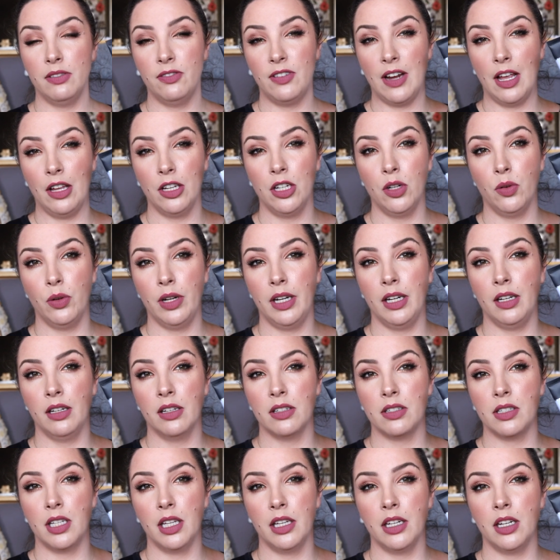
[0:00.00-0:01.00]
valuing
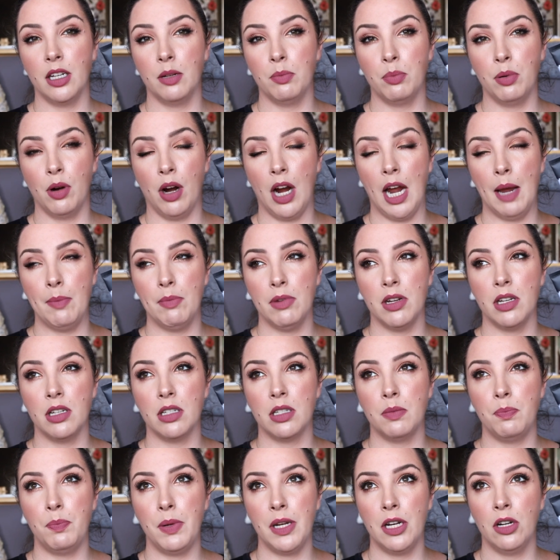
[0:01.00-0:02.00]
silicone
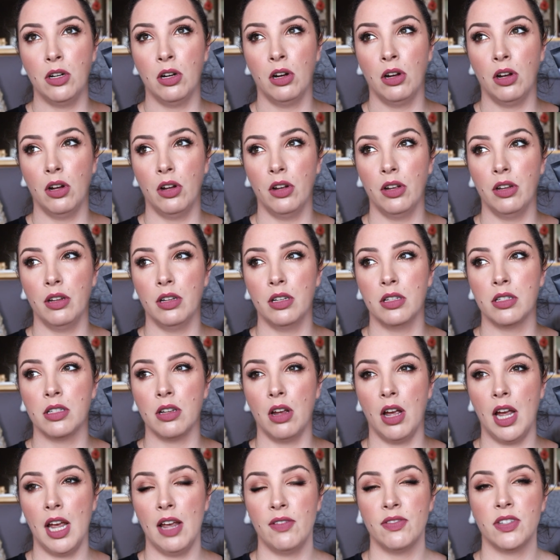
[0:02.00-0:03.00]
primers because
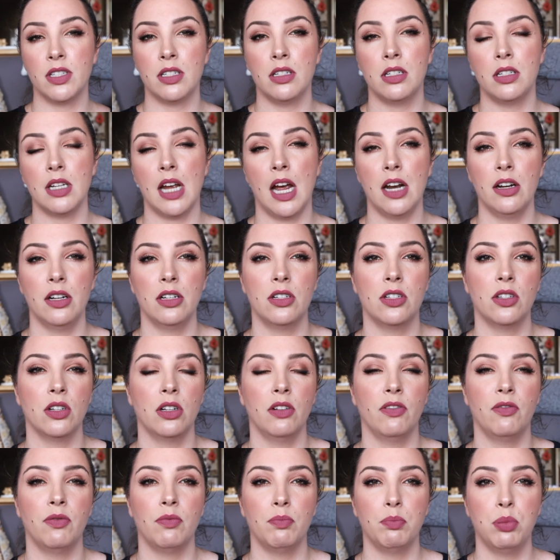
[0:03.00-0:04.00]
I have started sort
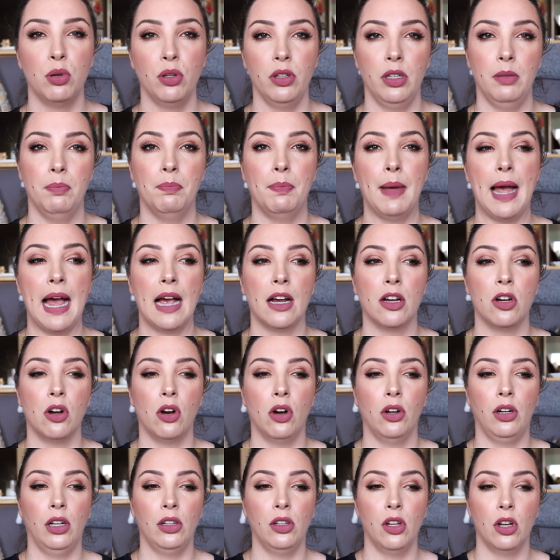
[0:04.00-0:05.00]
of pulling back
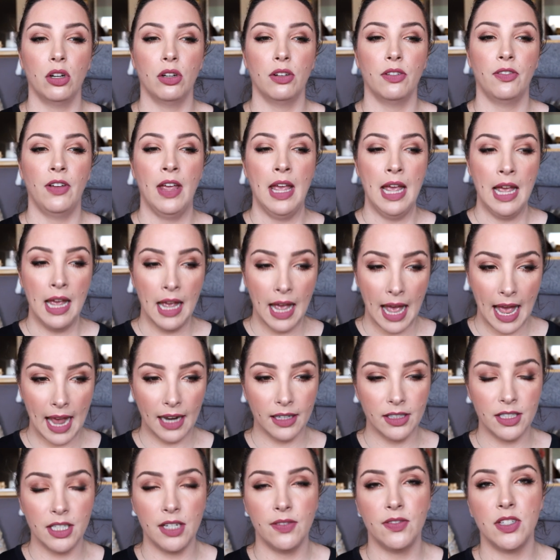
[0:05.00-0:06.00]
on a lot of
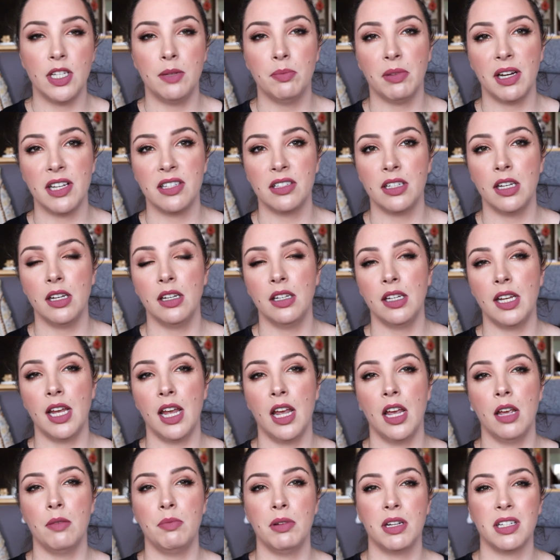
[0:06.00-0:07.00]
actives in my
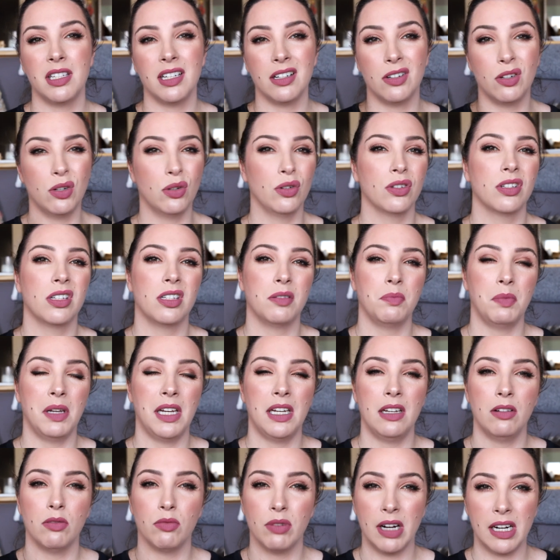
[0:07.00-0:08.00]
skincare because it causes
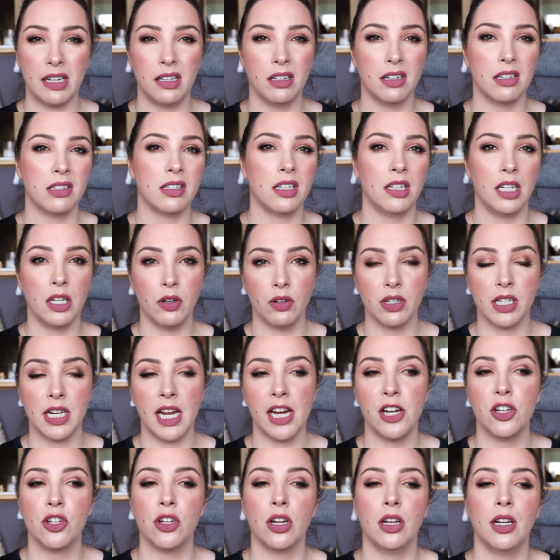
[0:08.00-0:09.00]
me redness and
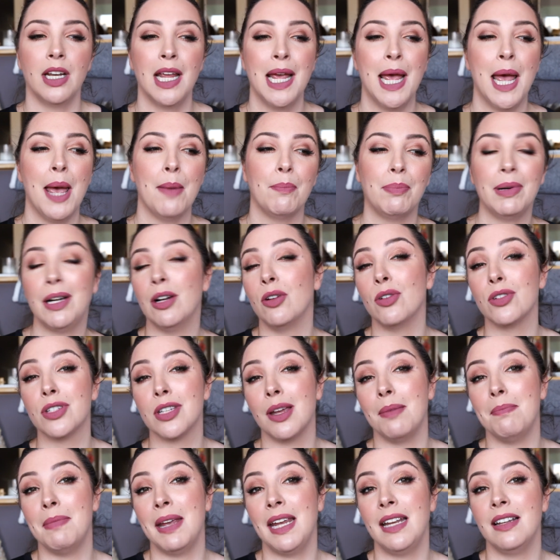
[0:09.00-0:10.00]
irritation, but it
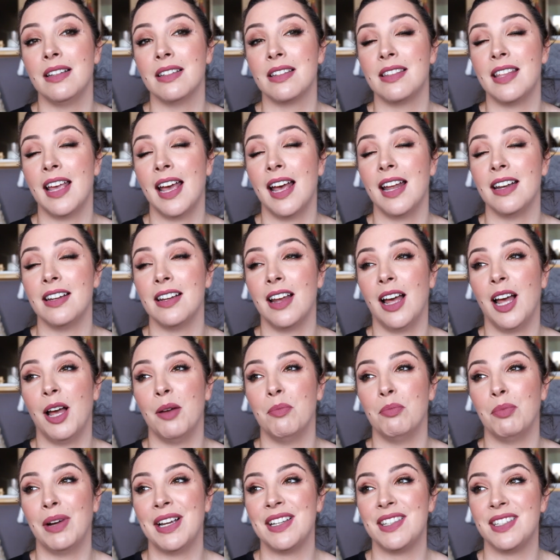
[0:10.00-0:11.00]
also means that
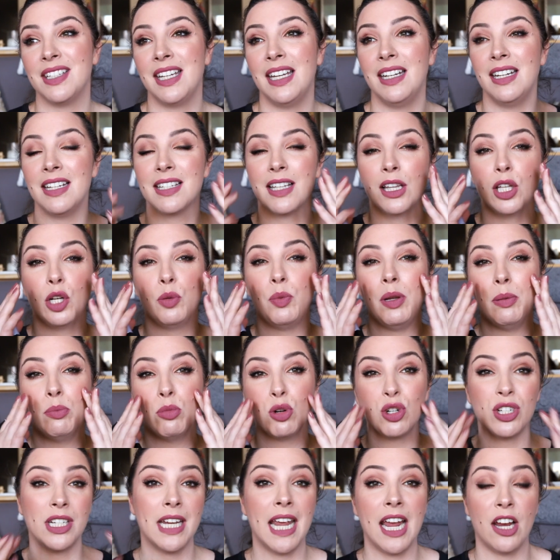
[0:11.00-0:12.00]
um, my skin is a little bit
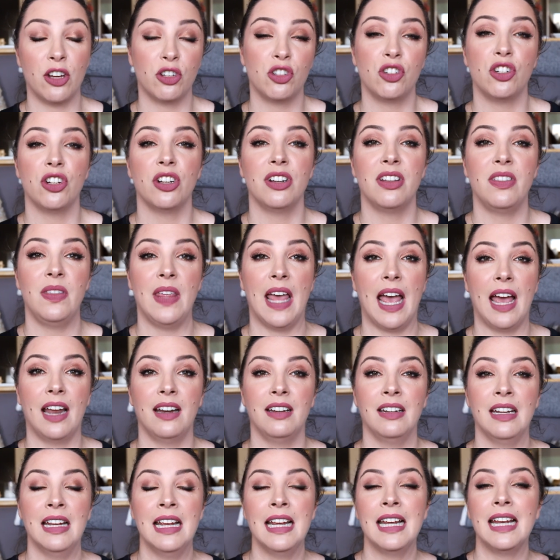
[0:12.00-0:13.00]
more textured
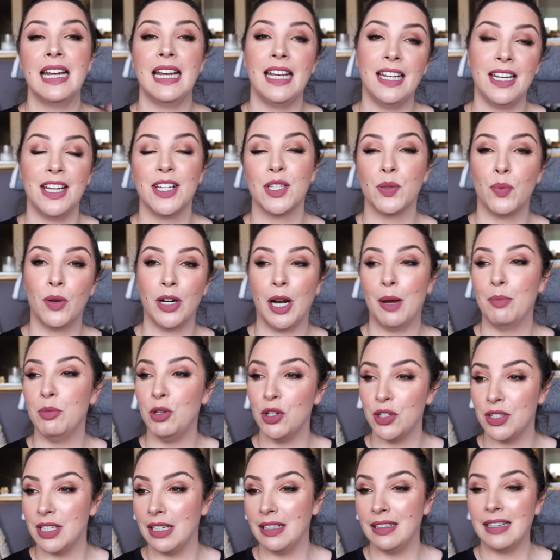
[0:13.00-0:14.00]
than it is when I'm
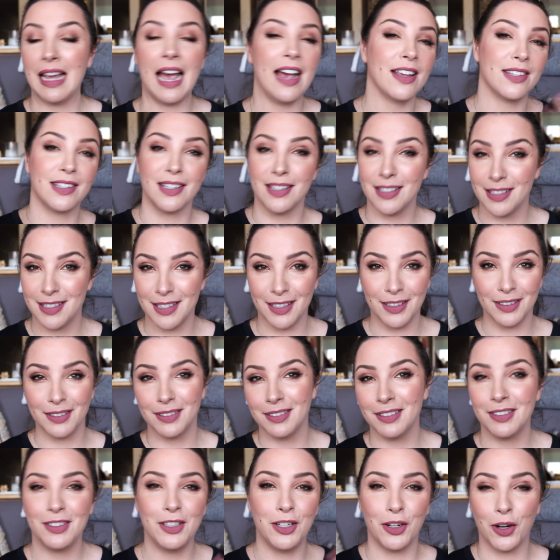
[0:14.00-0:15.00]
using acids
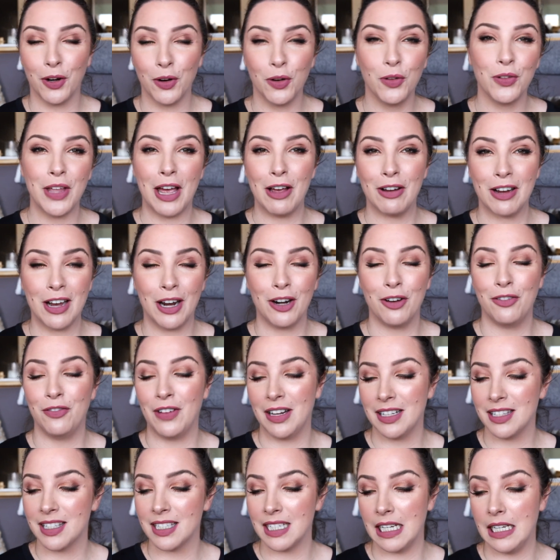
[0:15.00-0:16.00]
and, you know, all that kind of
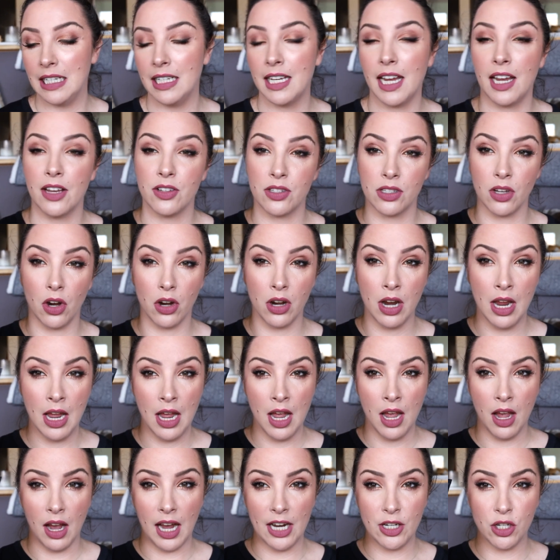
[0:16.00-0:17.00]
fun skincare. So
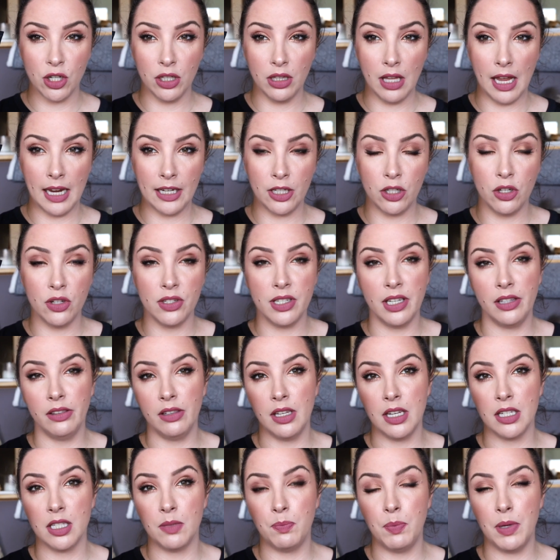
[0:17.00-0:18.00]
I do like using
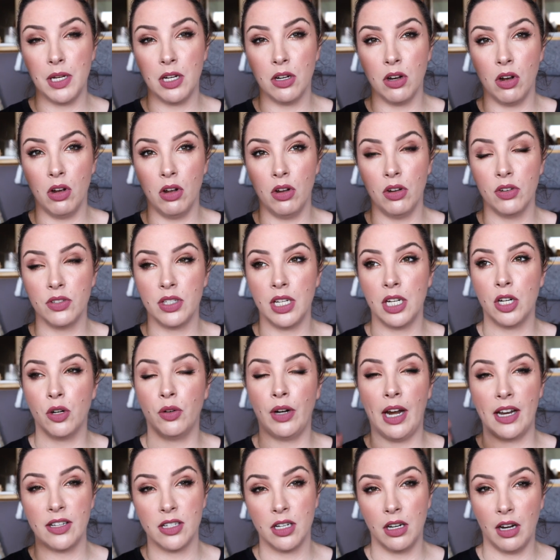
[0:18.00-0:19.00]
this because it
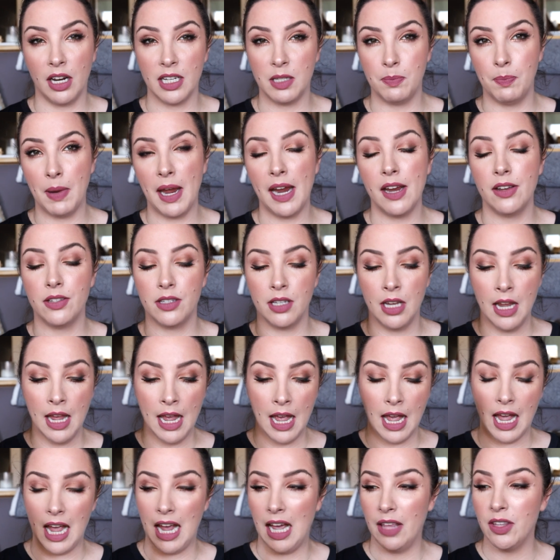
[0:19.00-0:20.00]
creates a nice base.
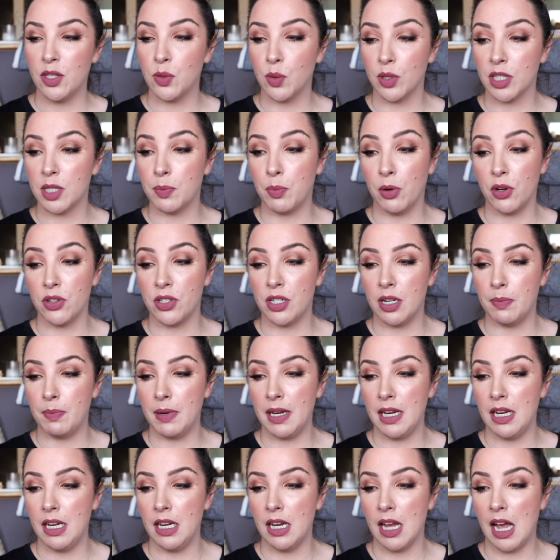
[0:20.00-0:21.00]
Uh, this one's supposed to
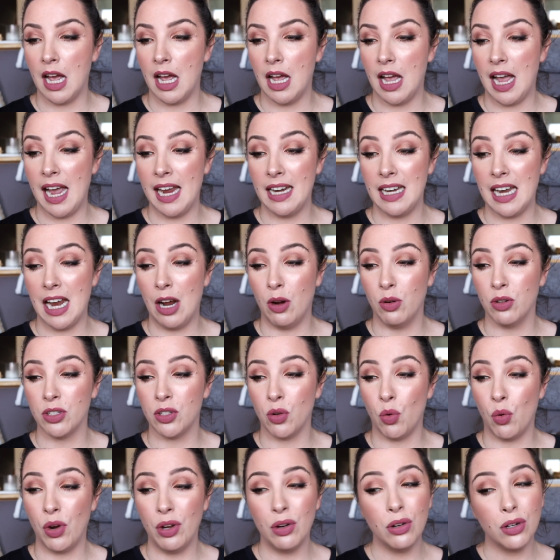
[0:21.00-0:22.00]
be uh, eight hours
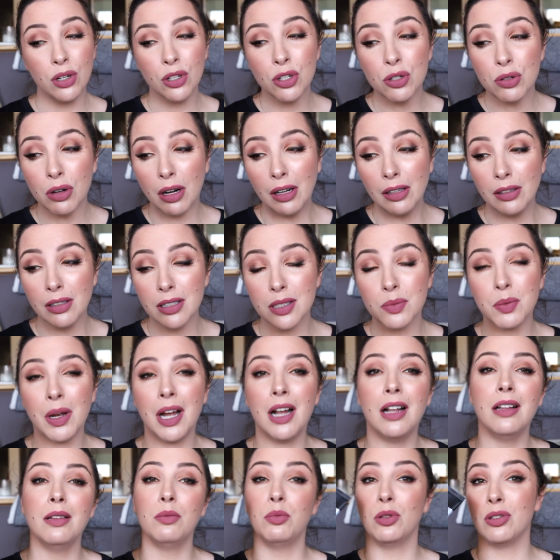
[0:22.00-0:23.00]
oil control as
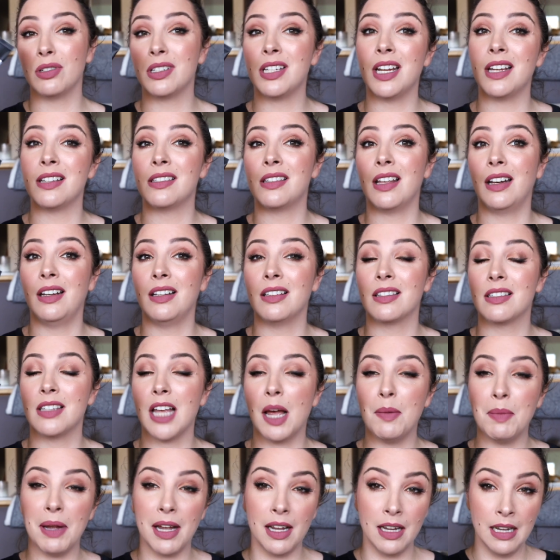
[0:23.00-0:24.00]
well. We'll test that in
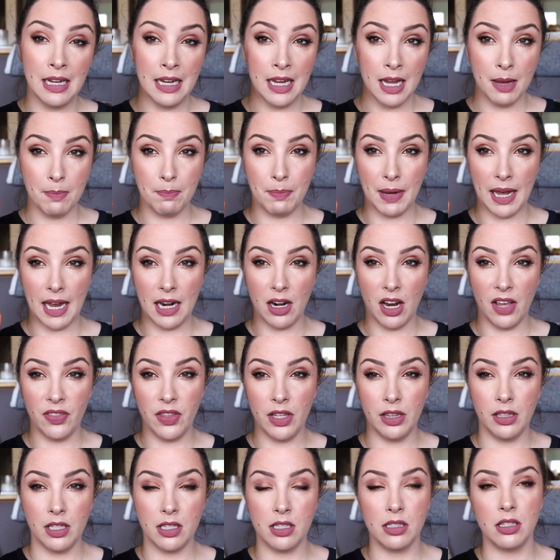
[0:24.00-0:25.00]
summer, but I
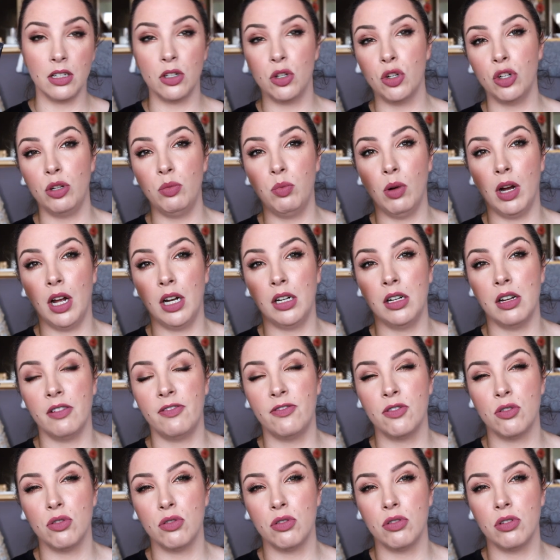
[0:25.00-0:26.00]
think this is a good one
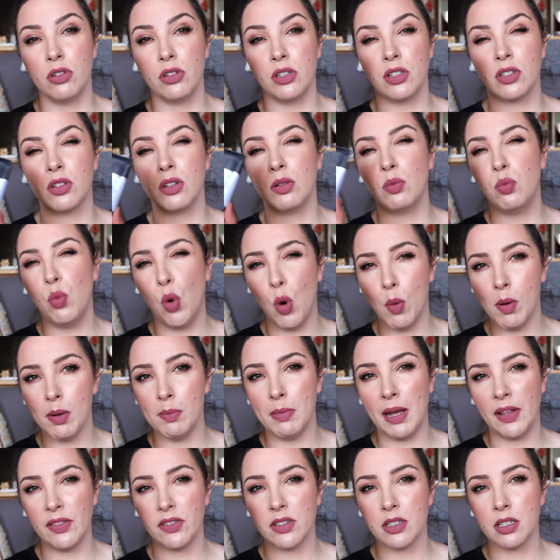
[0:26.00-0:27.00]
for the sort of warmer
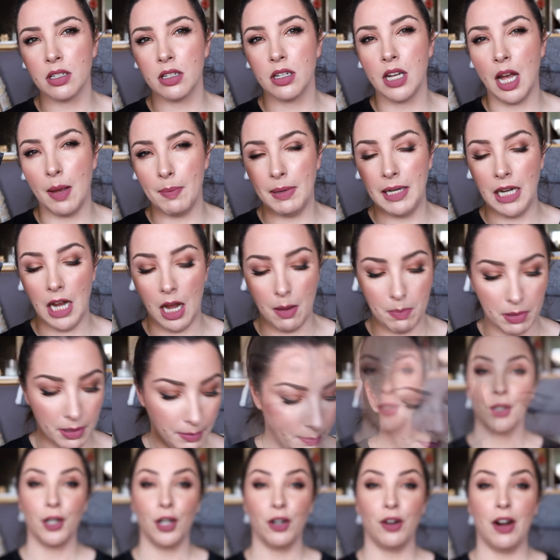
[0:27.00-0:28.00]
months coming up.
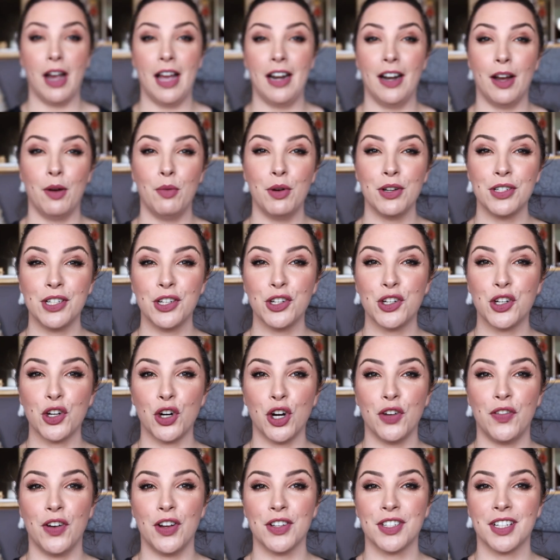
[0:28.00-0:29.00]
All right, I wasn't
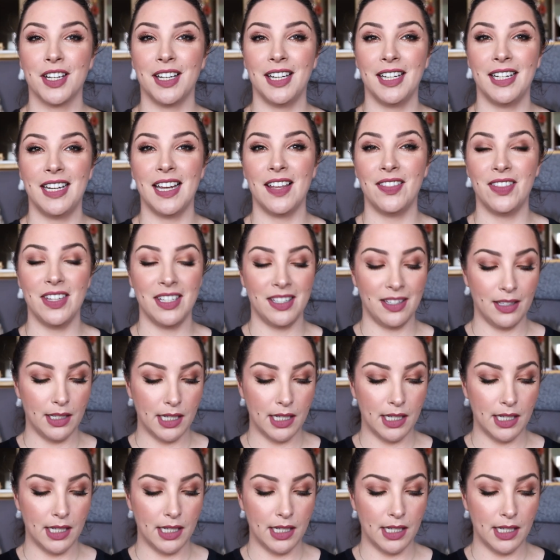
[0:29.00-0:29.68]
sure if I was gonna get this